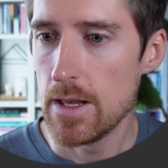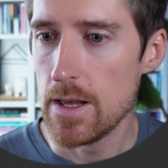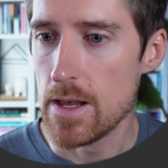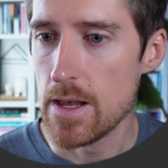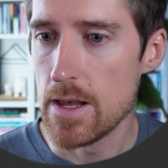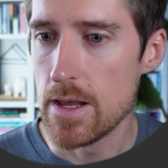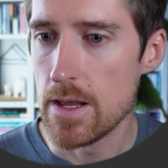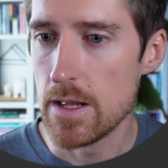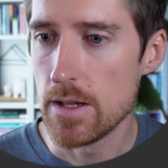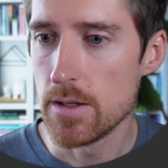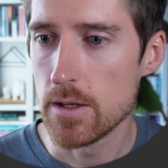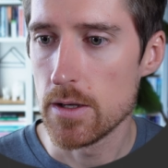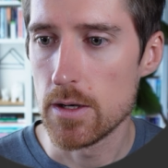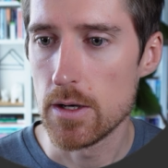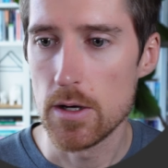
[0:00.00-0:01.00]
And
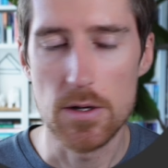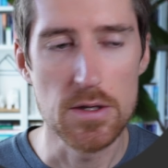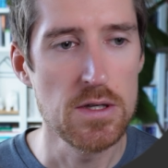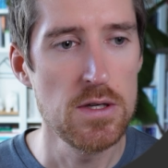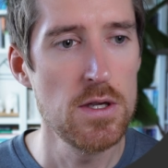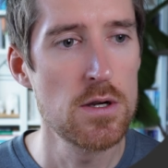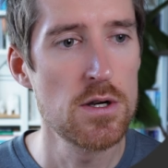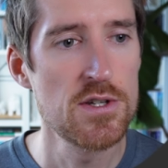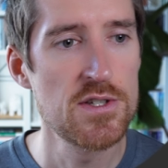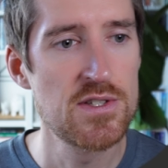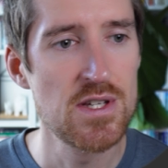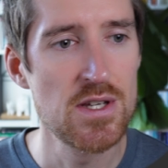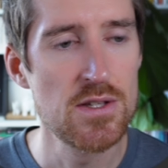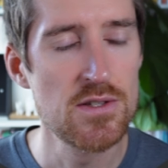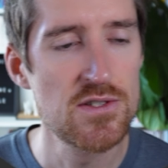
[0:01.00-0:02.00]
here,
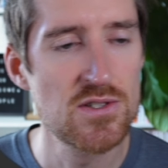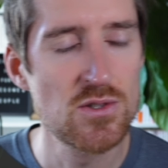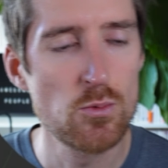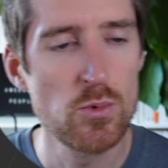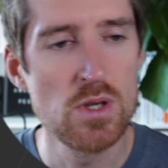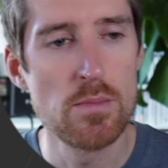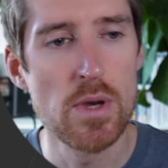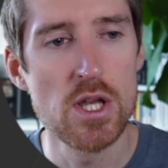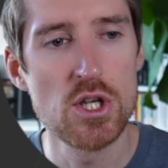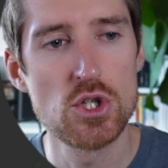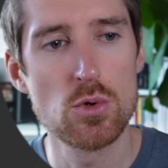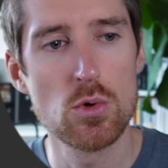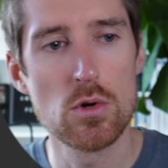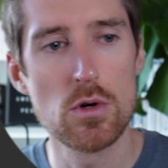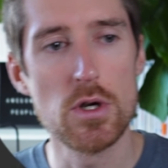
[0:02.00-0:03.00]
since we made
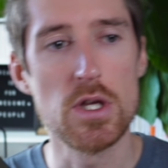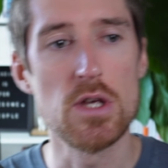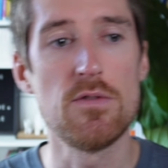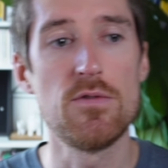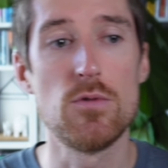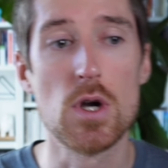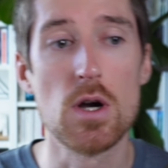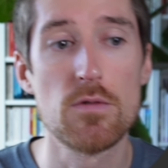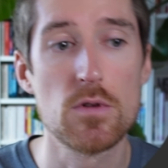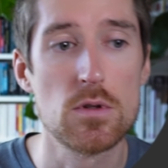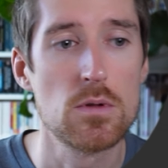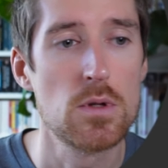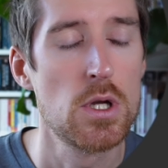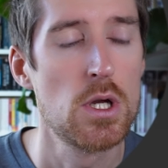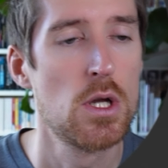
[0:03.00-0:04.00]
sure, if you
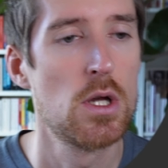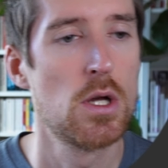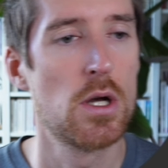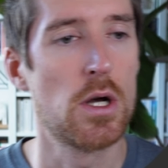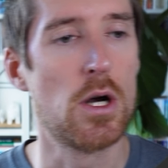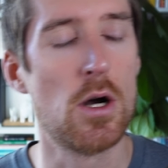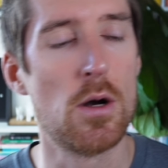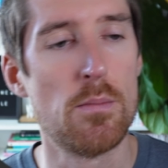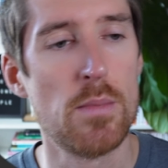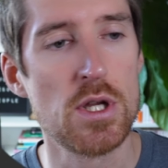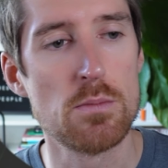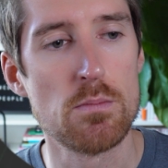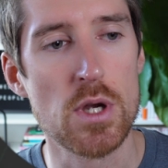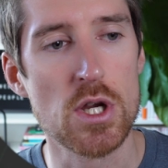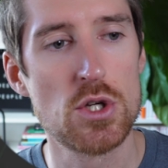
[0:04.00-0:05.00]
haven't,
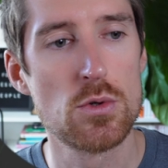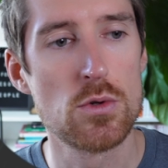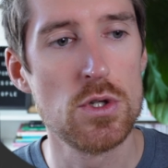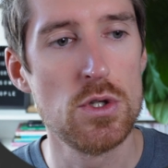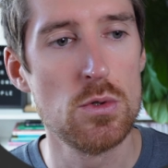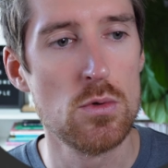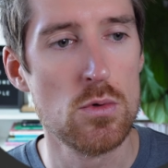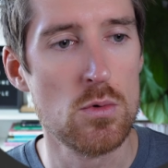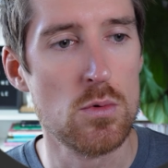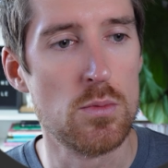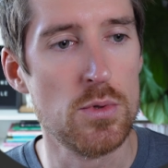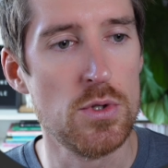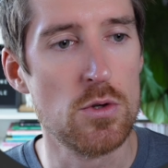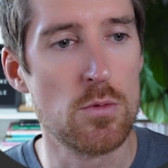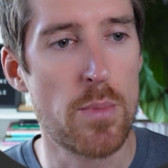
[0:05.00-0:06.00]
make sure
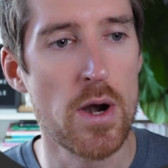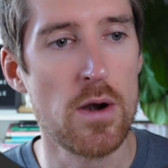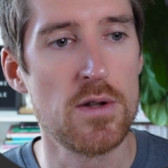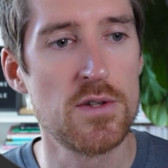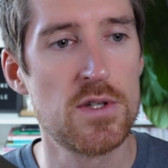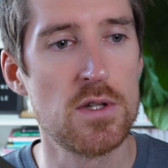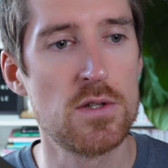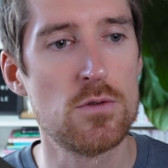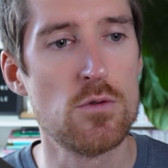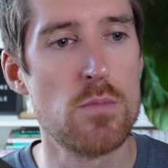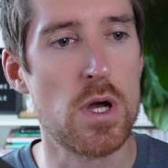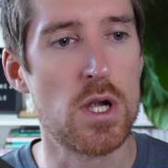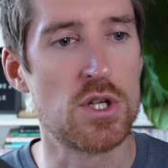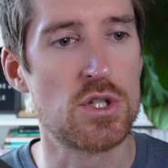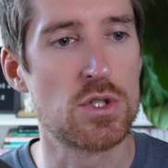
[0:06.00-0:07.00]
you parented to
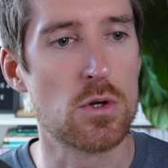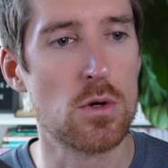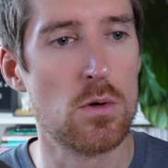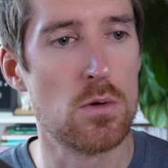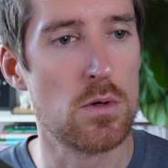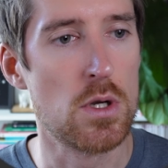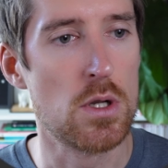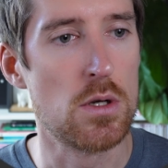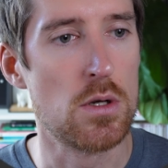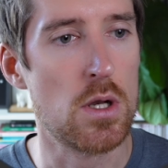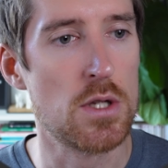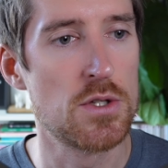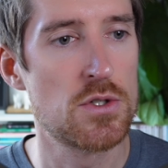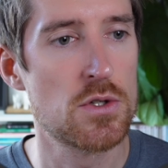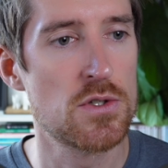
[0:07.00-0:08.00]
mesh. So
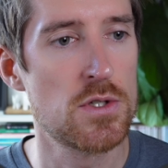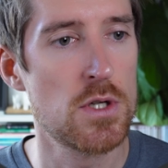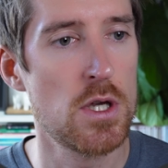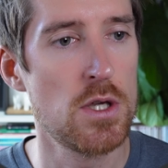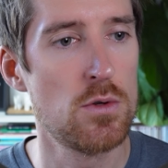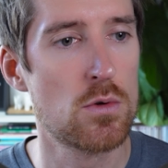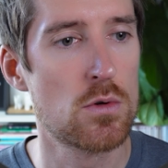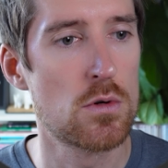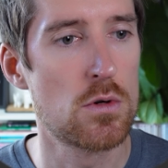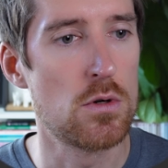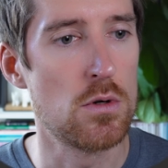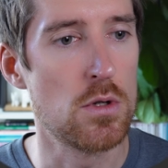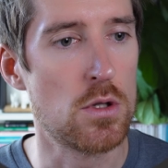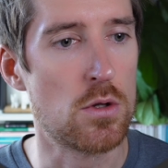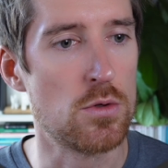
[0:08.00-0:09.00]
let's just say
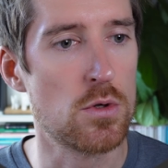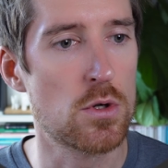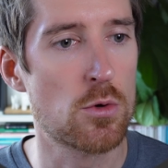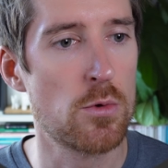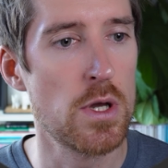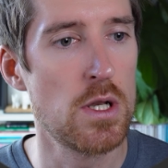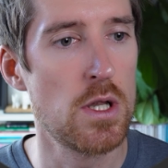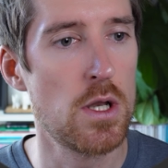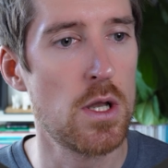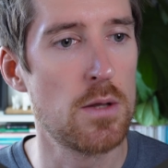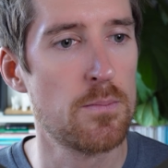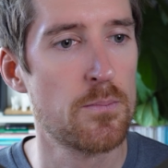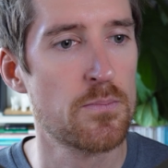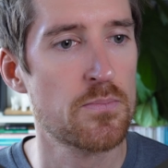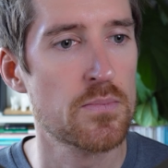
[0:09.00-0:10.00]
you created it
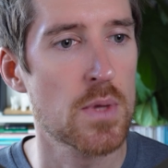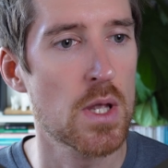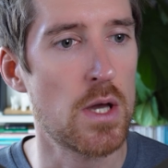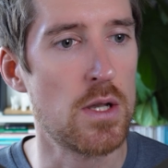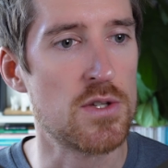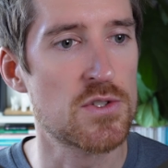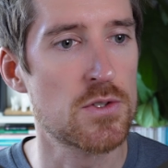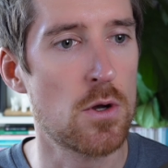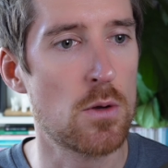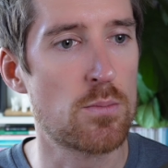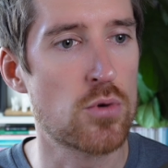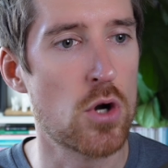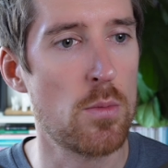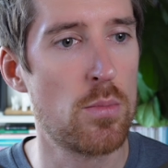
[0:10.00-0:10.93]
and it's not